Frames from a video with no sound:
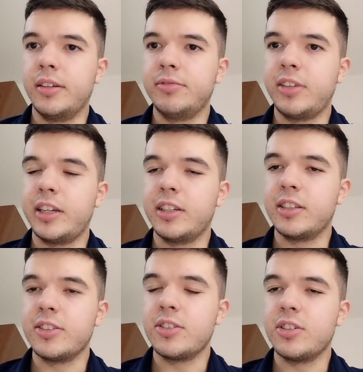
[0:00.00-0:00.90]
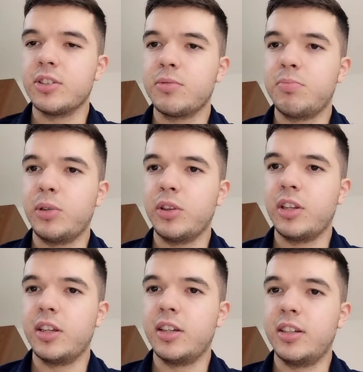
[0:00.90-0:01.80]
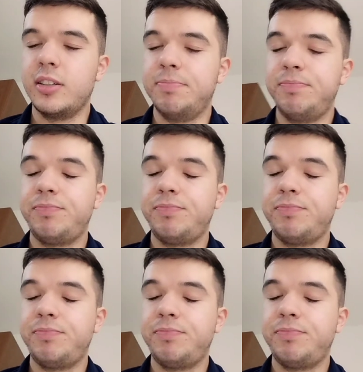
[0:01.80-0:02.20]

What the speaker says: fighters just put their